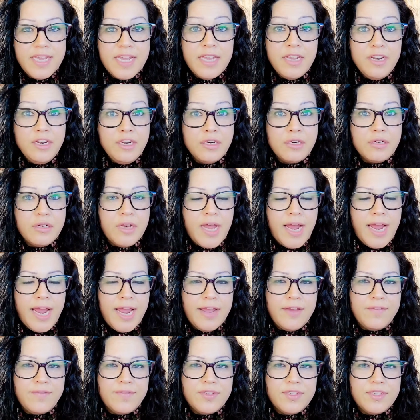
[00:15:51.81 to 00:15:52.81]
in your
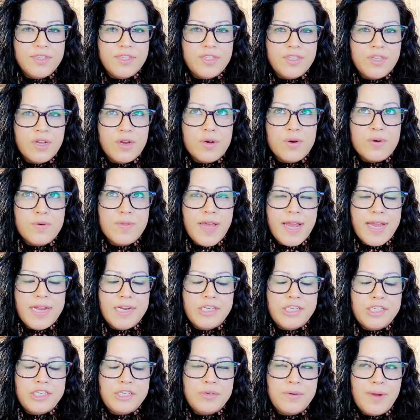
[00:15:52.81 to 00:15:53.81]
life so
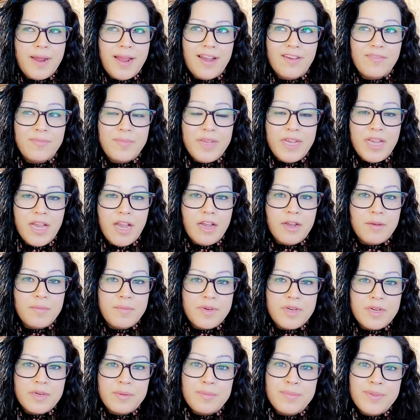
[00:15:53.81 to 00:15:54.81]
that you have become
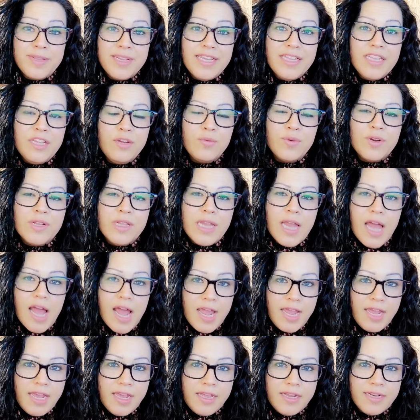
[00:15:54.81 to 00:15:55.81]
completely
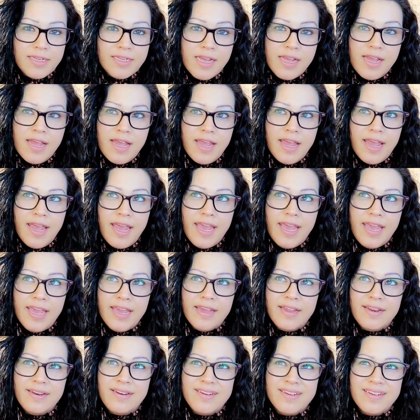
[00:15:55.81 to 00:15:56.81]
reliant
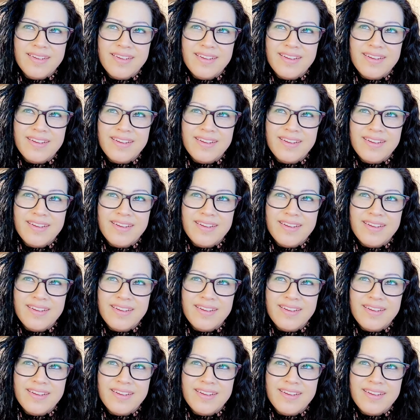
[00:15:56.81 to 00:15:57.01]
and